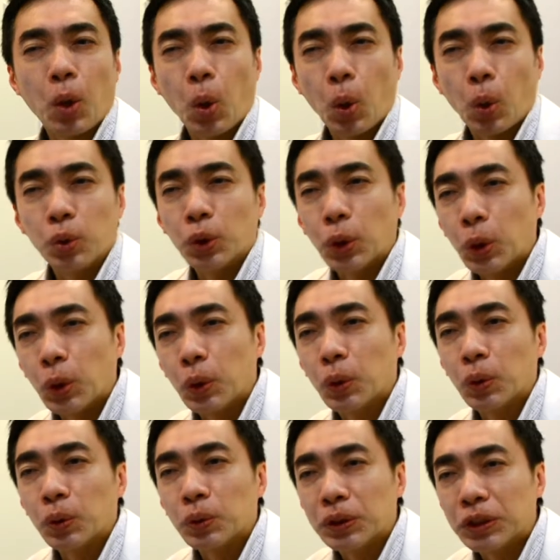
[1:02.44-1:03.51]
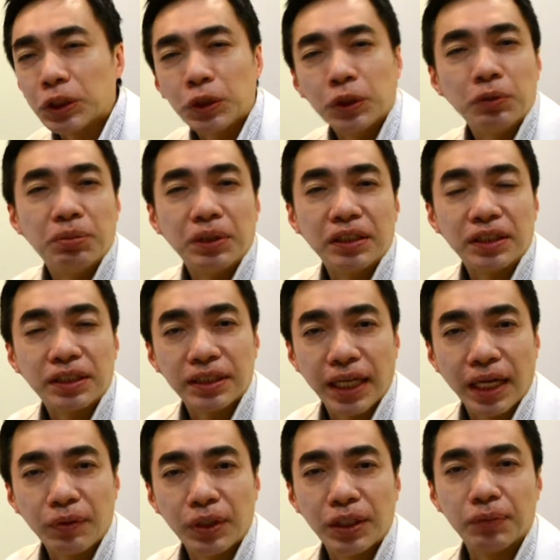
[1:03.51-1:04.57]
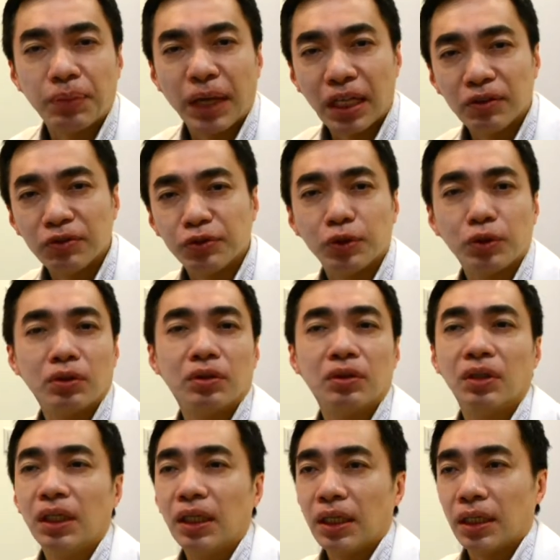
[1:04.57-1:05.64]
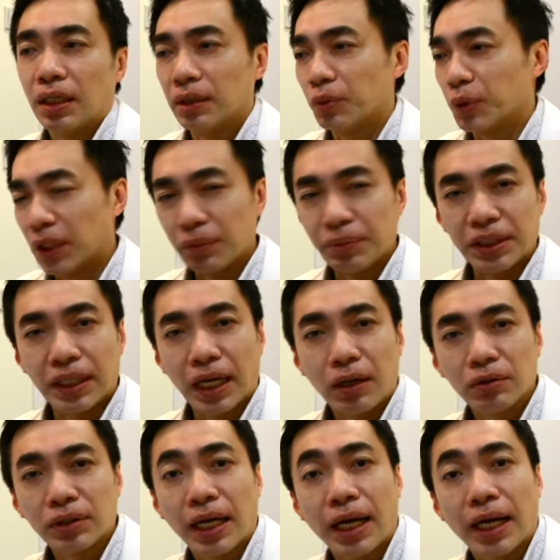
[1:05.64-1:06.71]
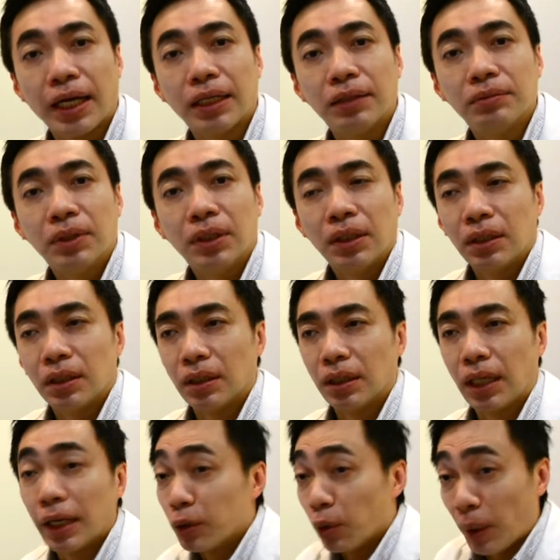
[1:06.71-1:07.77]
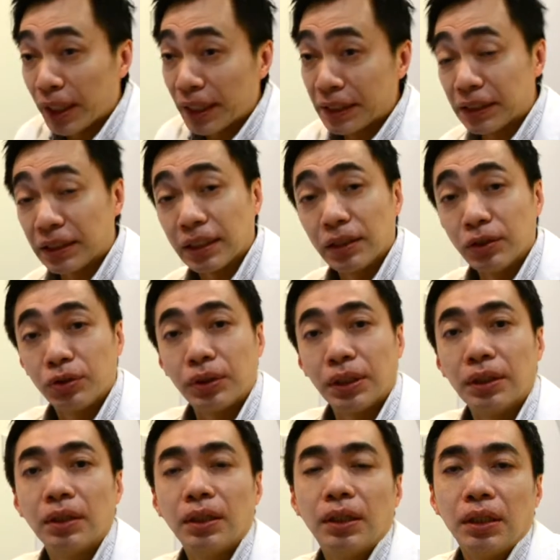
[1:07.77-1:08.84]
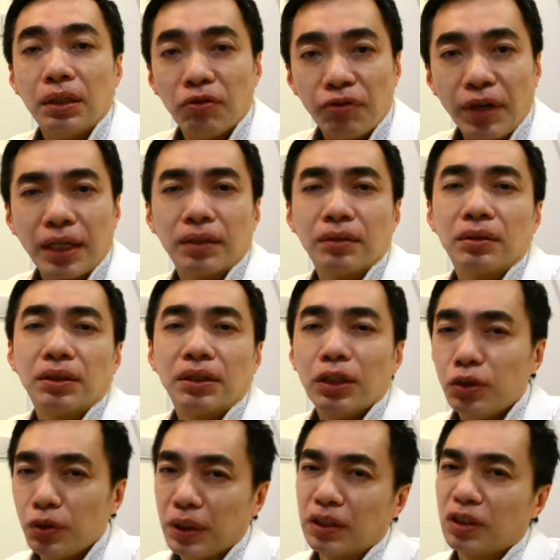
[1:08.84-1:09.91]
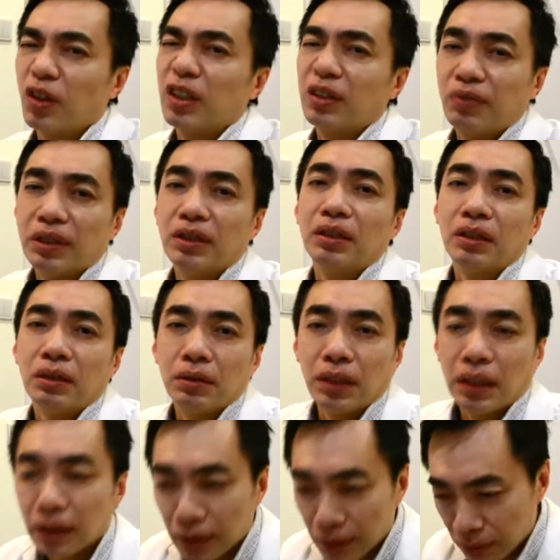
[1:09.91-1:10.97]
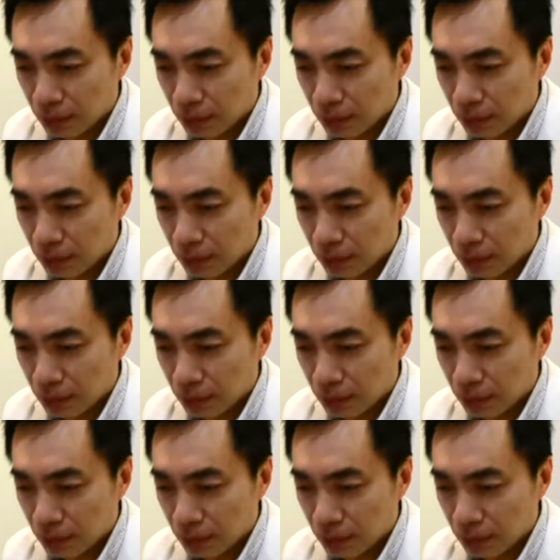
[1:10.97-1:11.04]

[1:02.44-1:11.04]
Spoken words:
oh no, is it going to be scary, painful, will there be downtime, I don't want any surgery. In fact, surgery is not even in